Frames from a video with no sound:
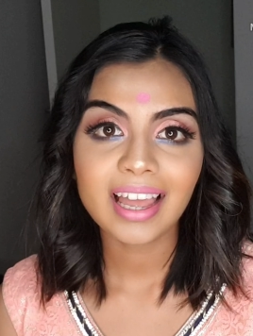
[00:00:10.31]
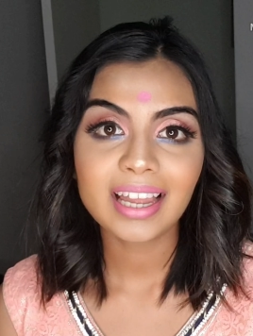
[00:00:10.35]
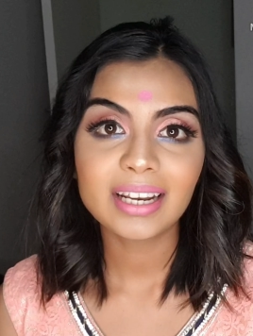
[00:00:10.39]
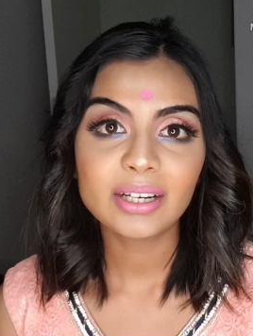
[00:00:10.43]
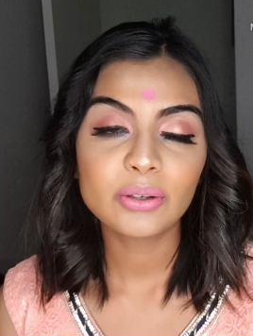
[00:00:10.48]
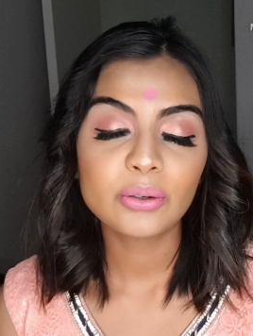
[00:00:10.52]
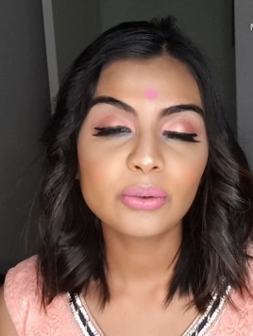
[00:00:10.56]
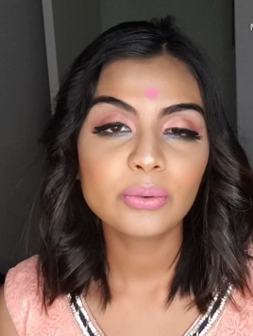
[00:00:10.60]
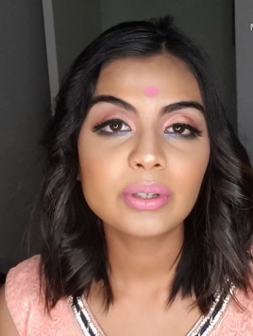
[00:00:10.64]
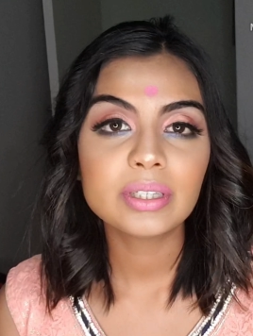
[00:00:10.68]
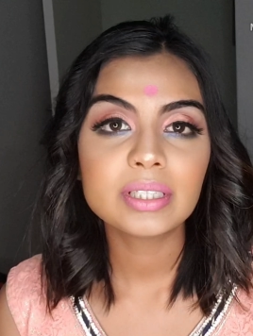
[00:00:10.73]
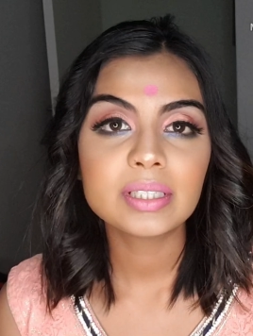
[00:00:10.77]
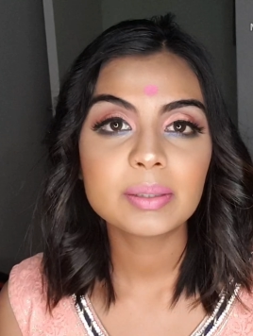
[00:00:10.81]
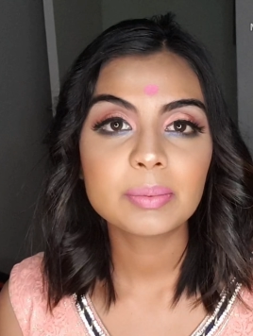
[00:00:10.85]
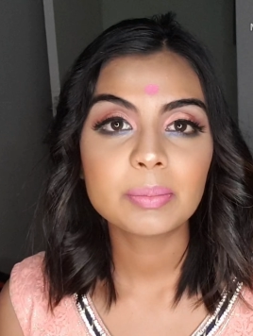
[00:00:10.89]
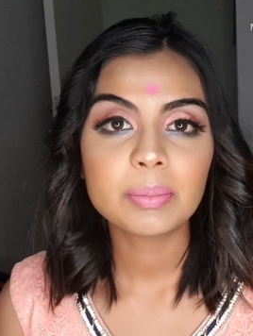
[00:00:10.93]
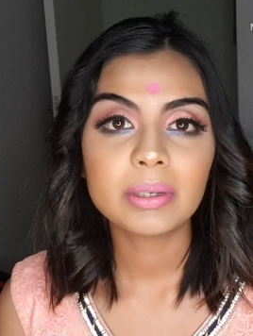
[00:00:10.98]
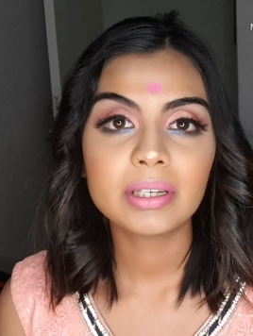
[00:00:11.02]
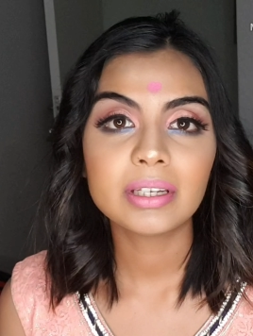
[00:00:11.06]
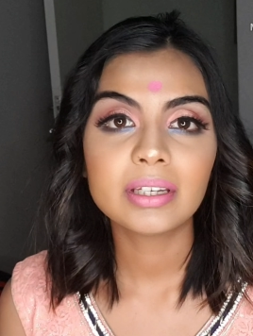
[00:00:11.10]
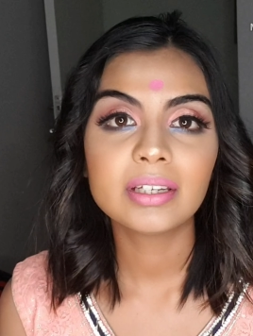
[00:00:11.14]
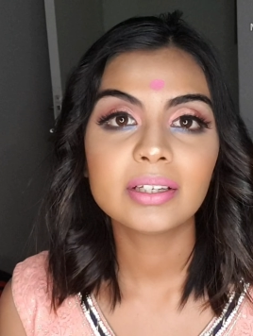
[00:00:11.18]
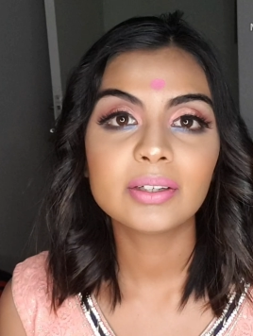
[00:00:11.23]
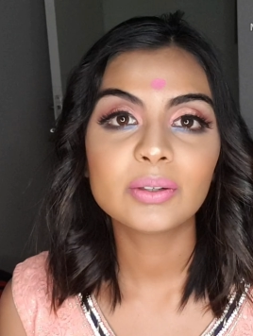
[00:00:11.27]
I know it's
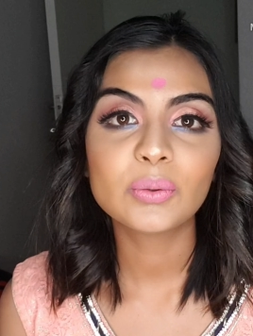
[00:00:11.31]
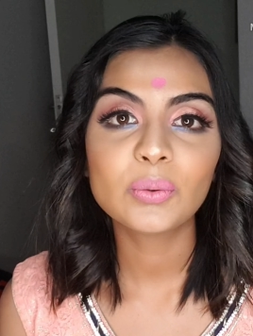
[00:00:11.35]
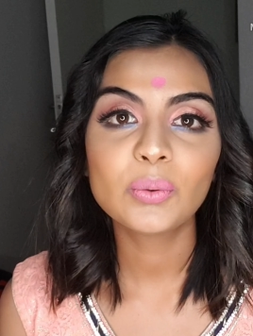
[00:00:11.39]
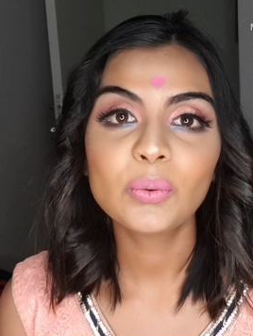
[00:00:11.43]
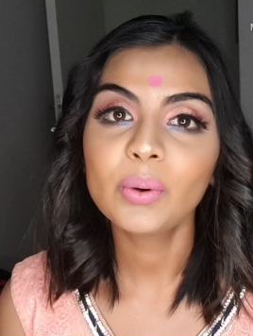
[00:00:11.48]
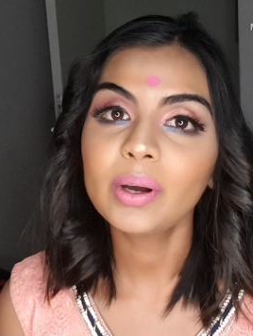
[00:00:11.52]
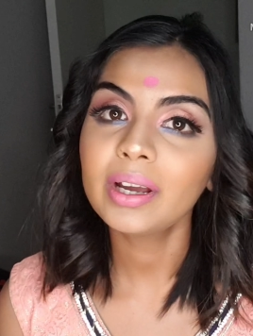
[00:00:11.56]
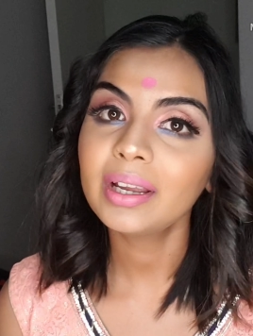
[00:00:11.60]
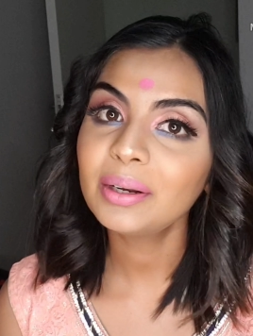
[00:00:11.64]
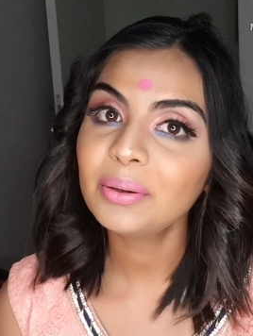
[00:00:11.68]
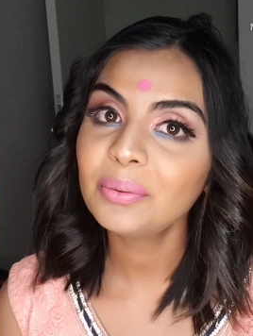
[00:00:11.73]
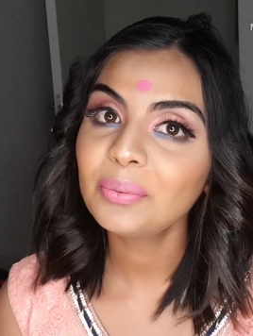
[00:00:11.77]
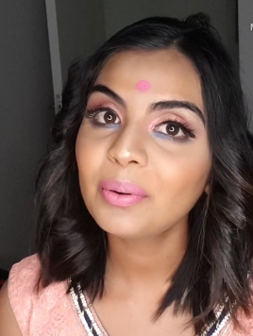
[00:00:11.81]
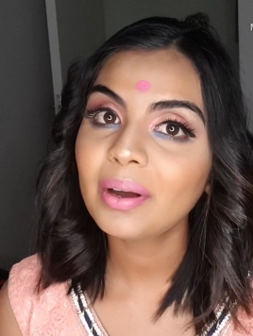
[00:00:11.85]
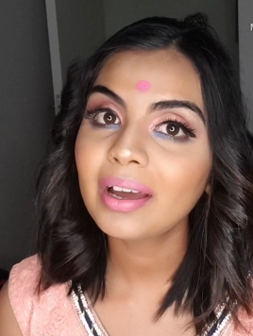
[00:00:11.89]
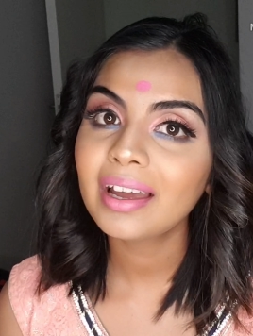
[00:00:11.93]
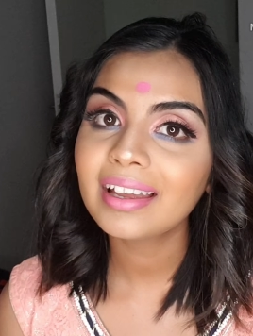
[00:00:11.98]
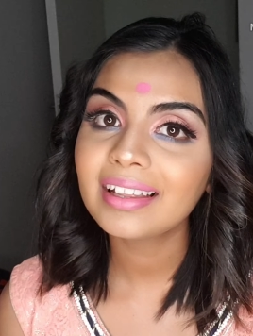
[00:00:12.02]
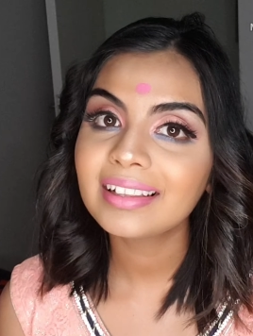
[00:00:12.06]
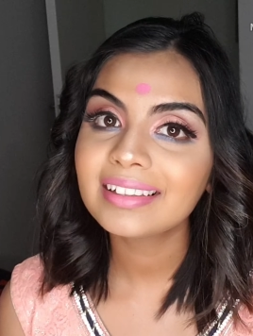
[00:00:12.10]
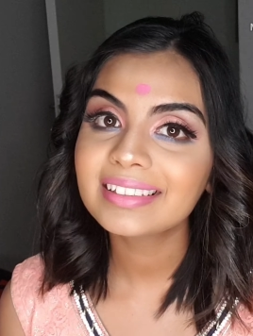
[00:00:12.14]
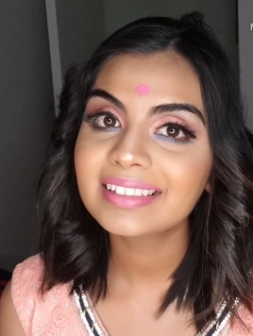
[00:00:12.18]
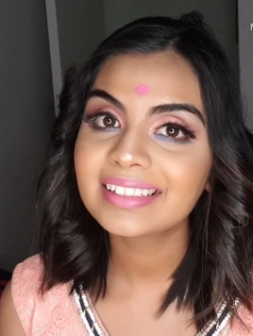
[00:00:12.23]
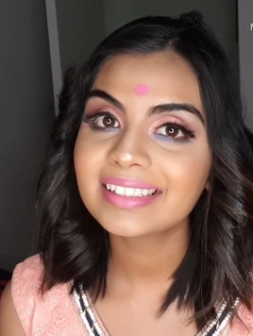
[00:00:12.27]
been quite a
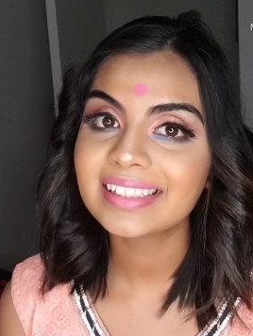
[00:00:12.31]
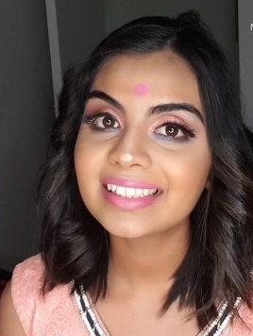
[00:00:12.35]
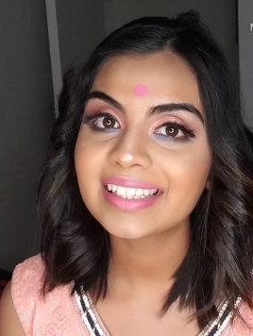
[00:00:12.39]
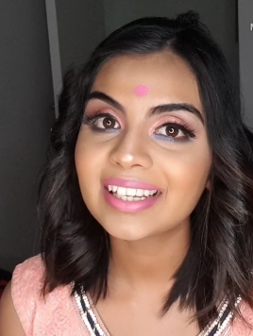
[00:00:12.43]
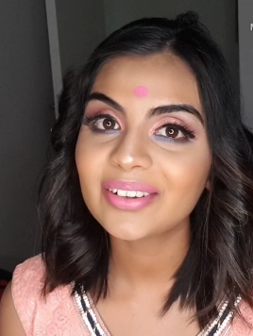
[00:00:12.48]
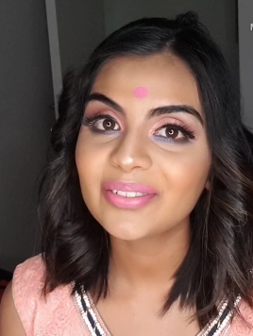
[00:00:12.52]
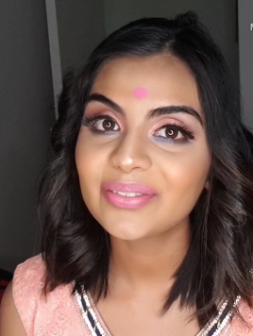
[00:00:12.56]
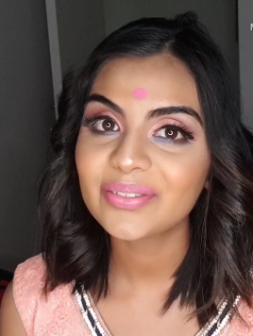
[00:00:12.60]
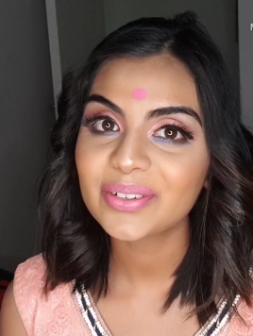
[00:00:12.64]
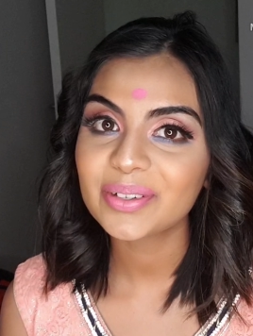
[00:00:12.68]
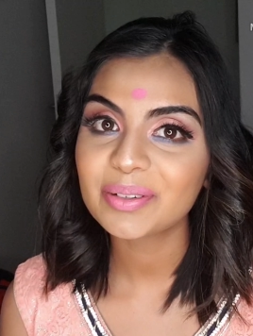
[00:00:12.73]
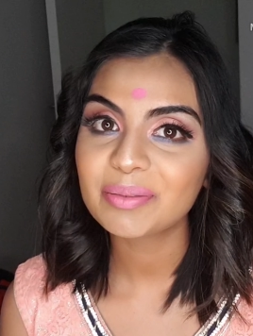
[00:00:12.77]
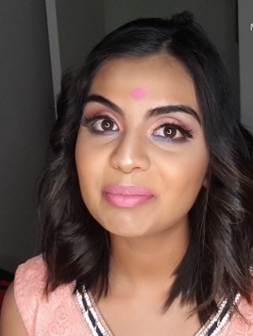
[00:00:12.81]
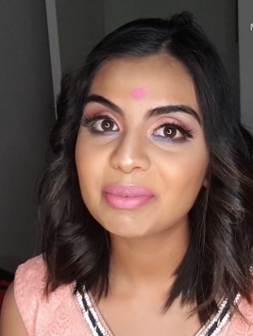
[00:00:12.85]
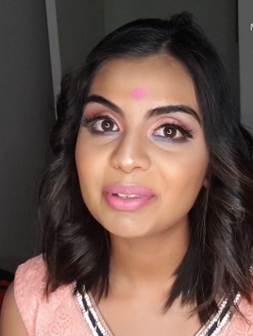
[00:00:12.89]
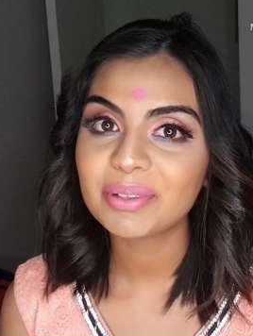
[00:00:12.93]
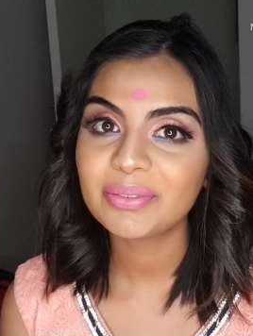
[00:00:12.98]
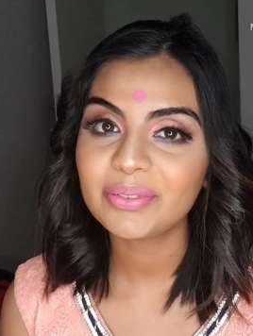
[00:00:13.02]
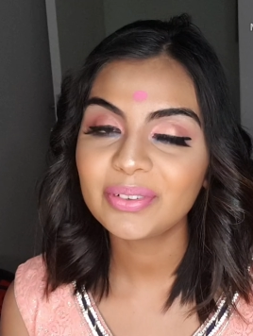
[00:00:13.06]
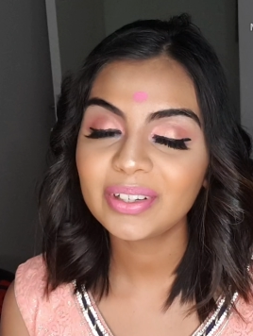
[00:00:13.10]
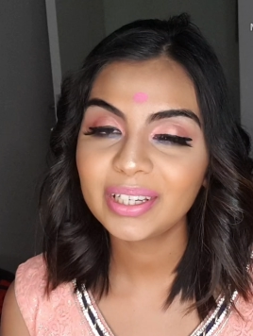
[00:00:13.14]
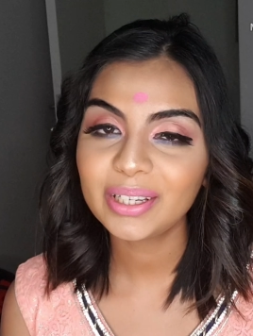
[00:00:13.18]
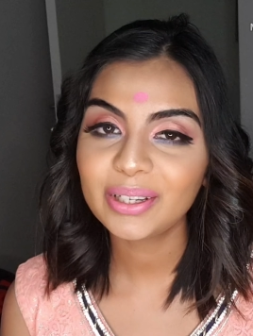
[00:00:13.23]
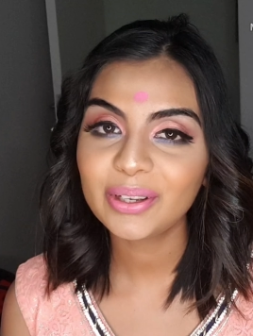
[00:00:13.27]
while since I filmed a
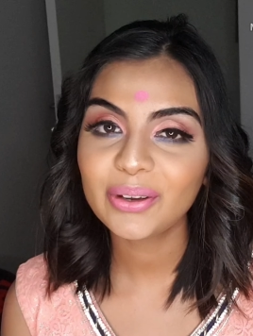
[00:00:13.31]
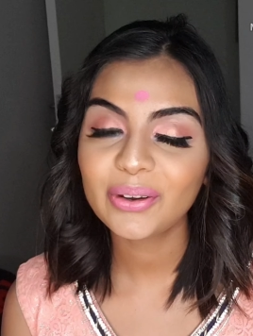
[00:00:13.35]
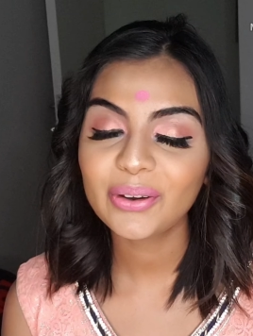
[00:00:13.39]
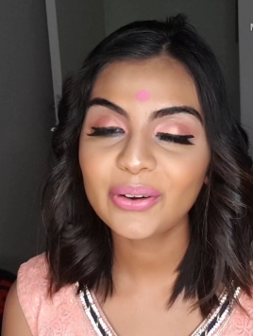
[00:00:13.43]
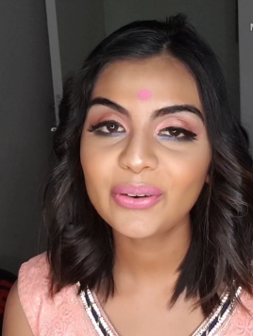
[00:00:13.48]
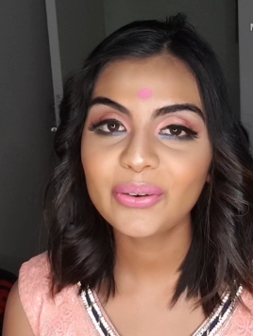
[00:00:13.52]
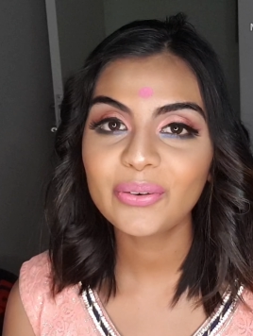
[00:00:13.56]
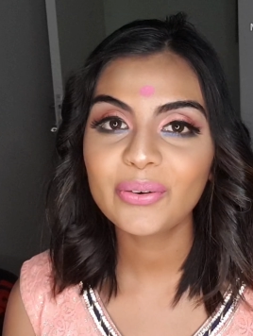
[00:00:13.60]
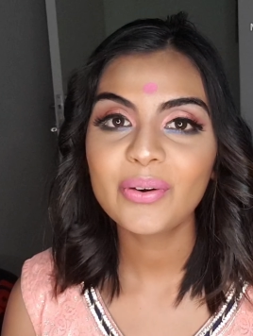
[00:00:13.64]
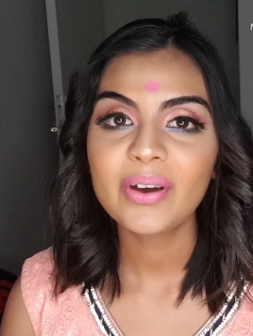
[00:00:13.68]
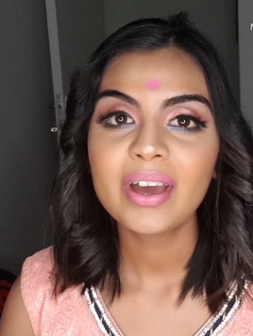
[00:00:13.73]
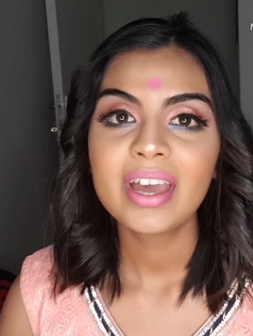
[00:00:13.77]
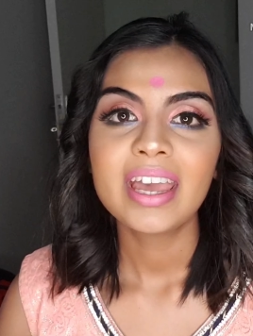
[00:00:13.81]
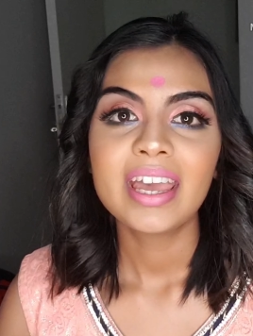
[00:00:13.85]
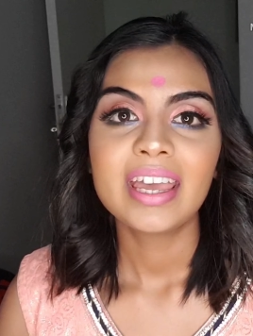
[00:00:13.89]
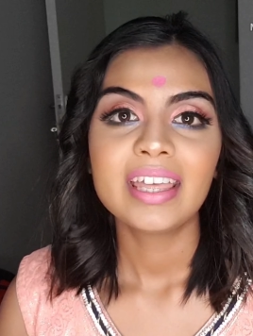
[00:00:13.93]
video.